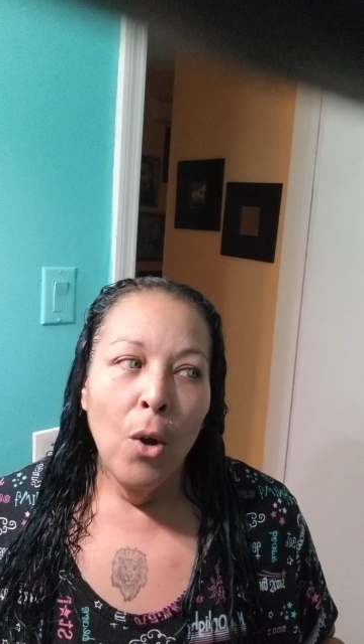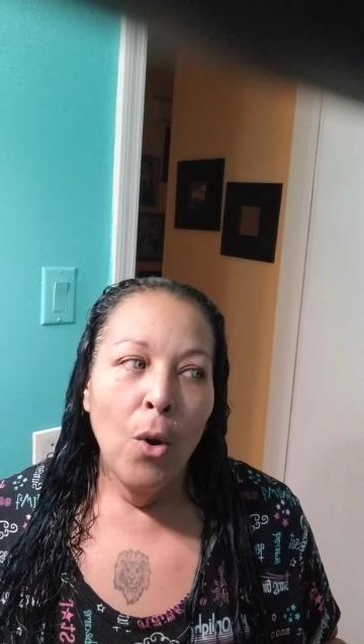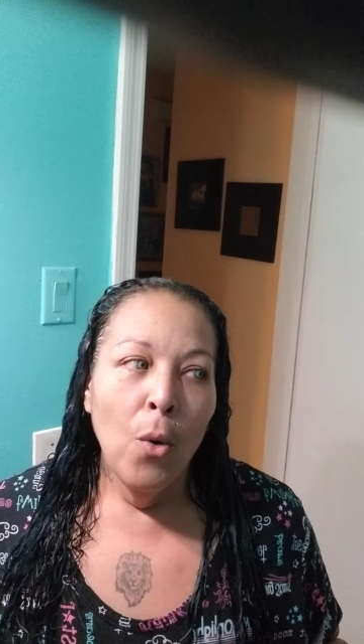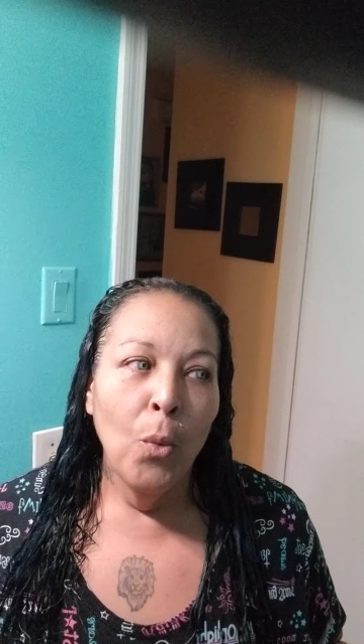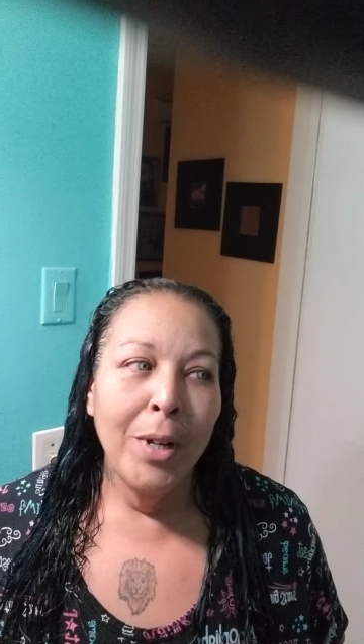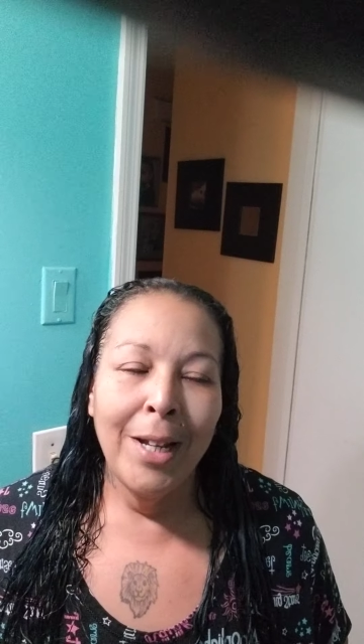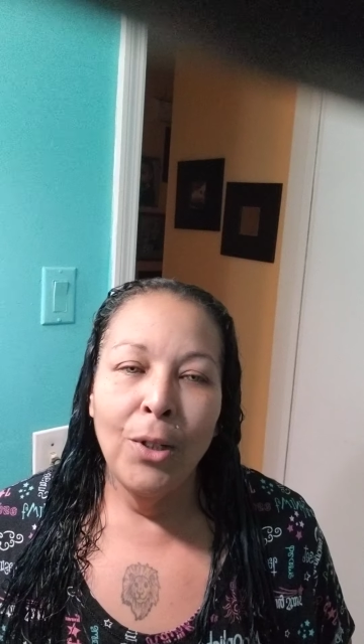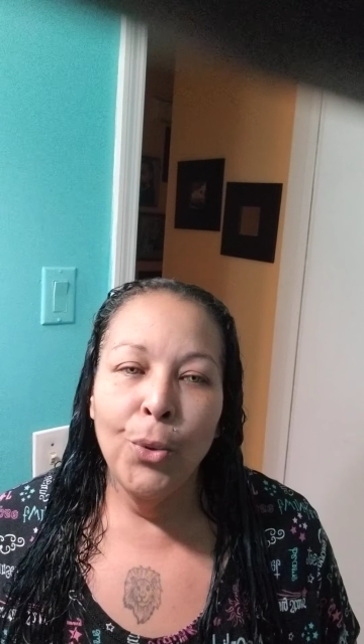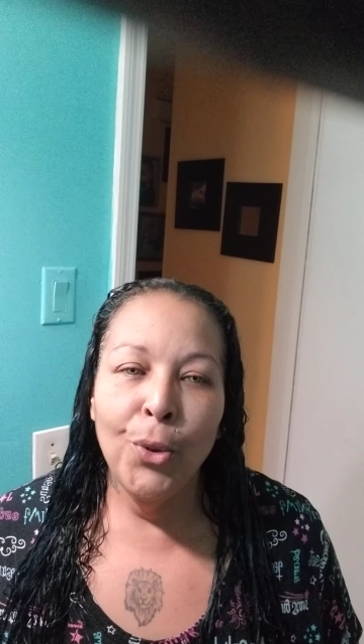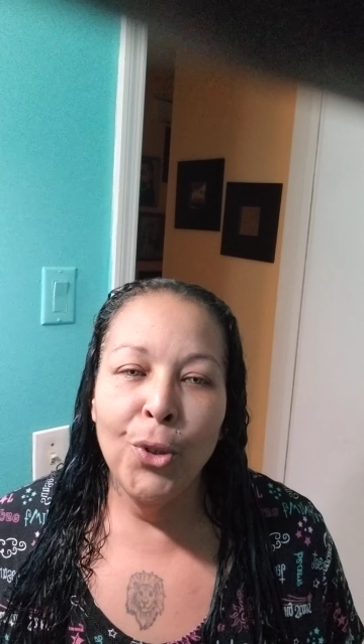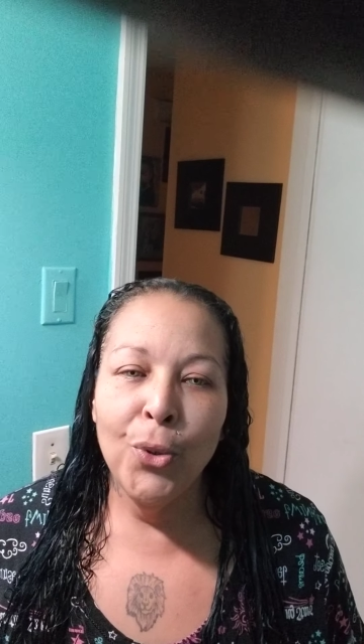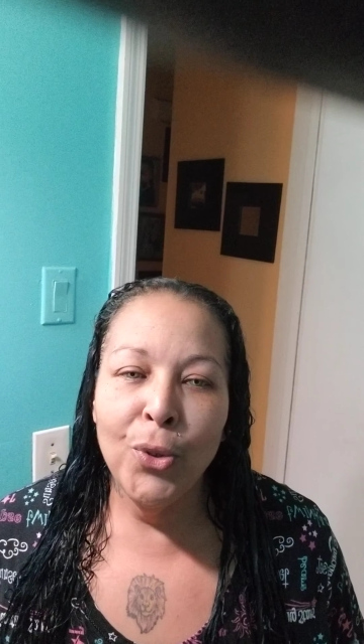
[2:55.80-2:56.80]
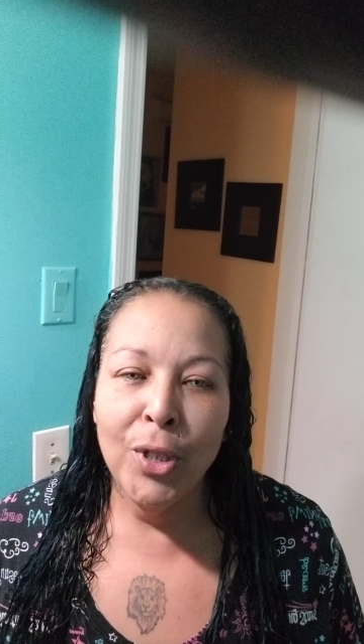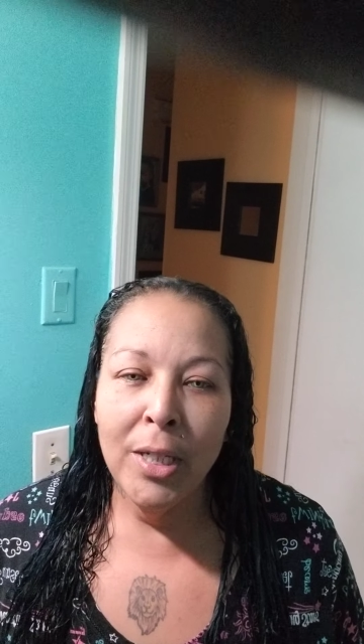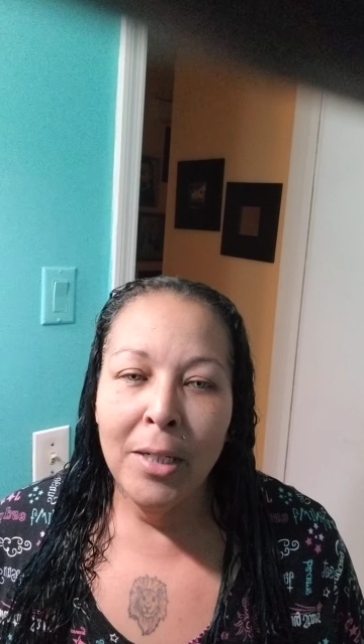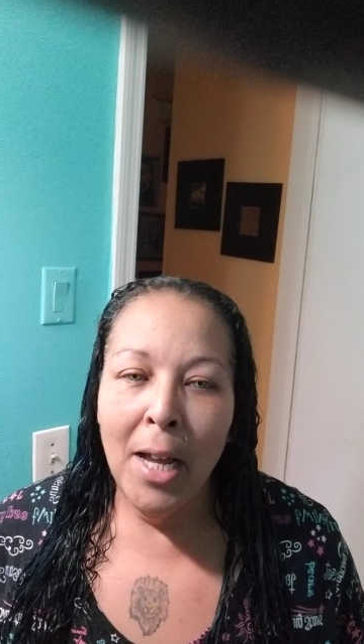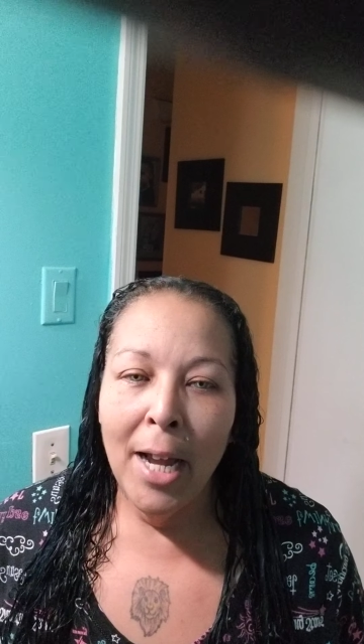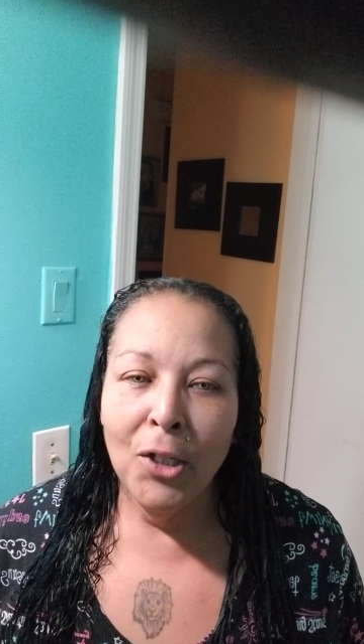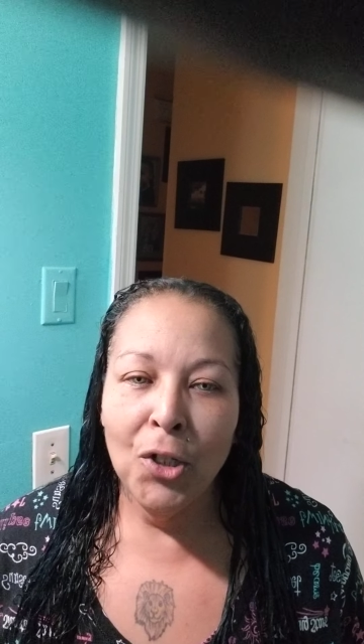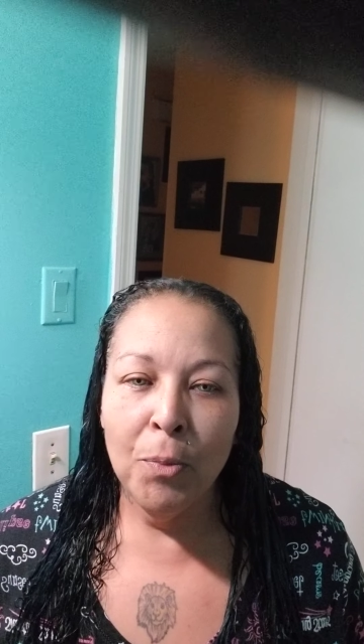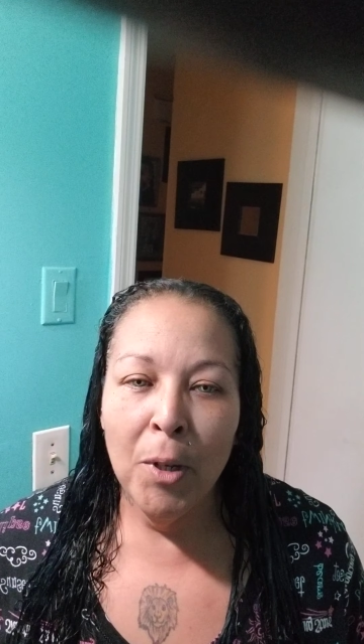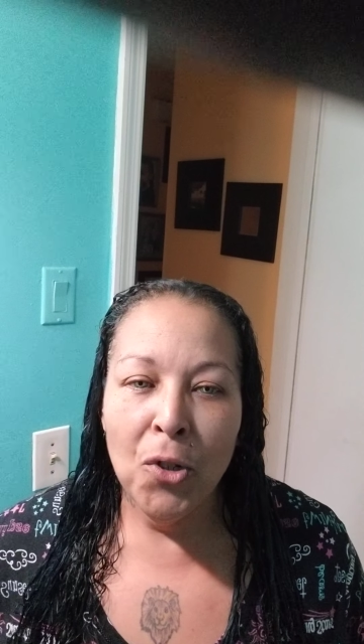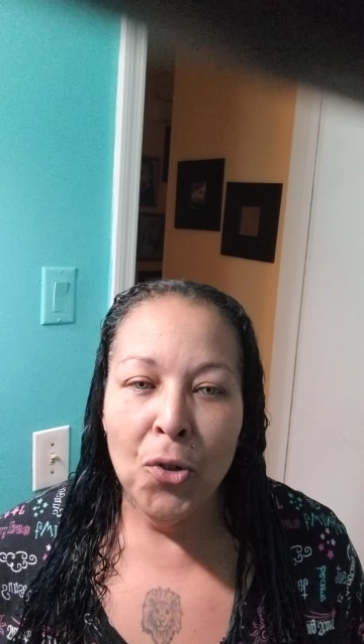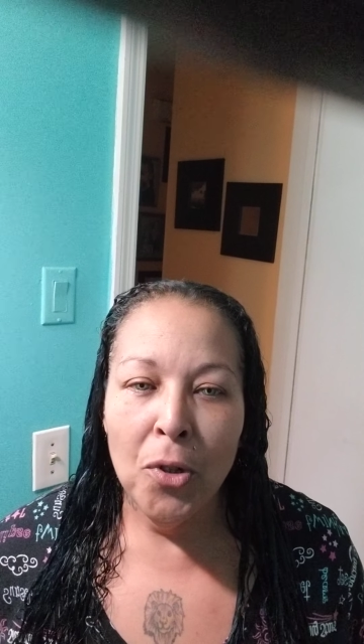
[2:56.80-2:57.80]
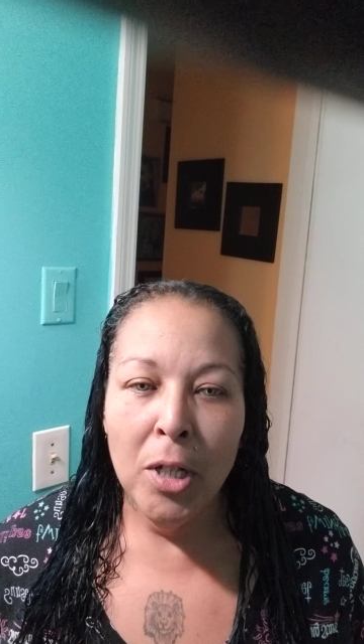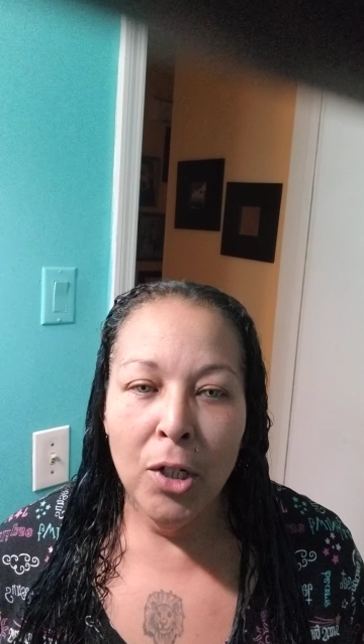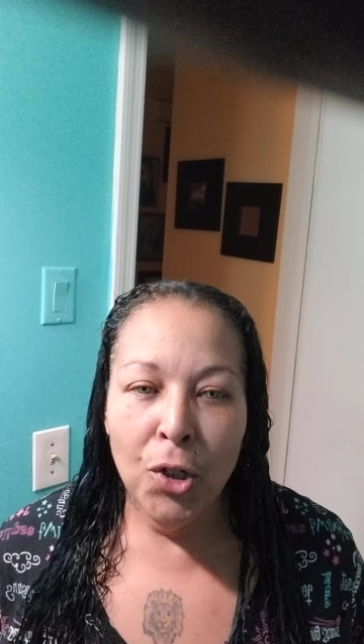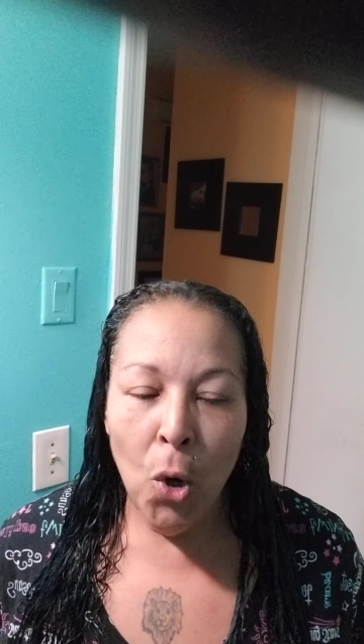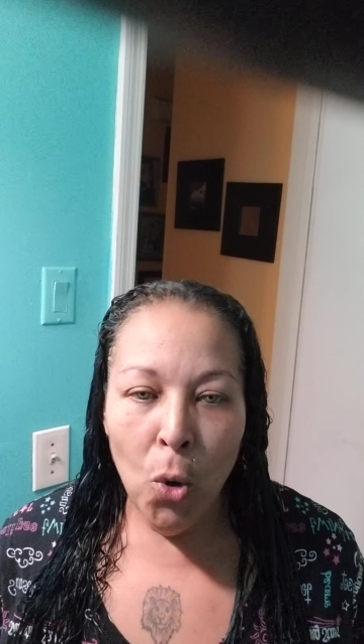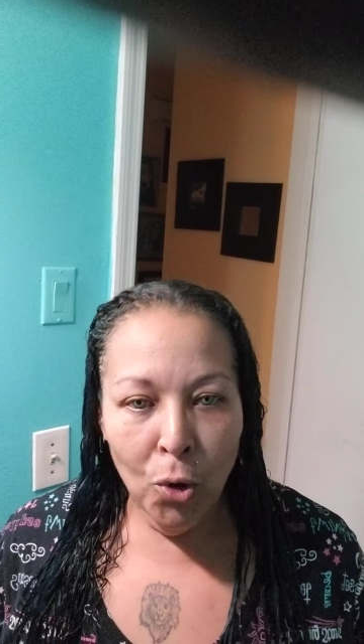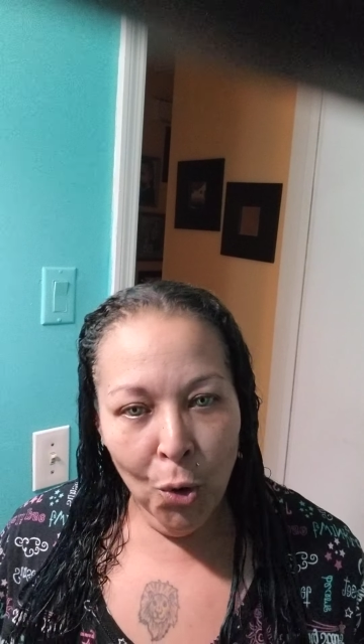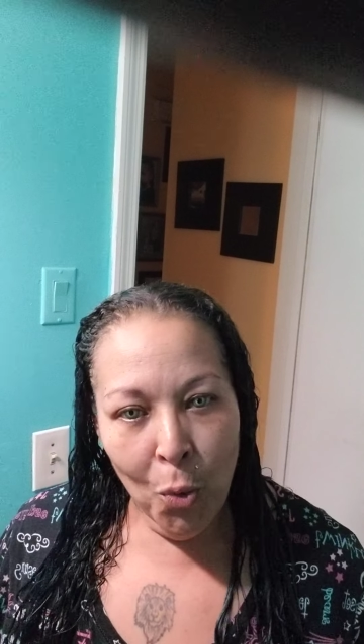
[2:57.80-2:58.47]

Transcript: when I do use it, I just make sure that it's colder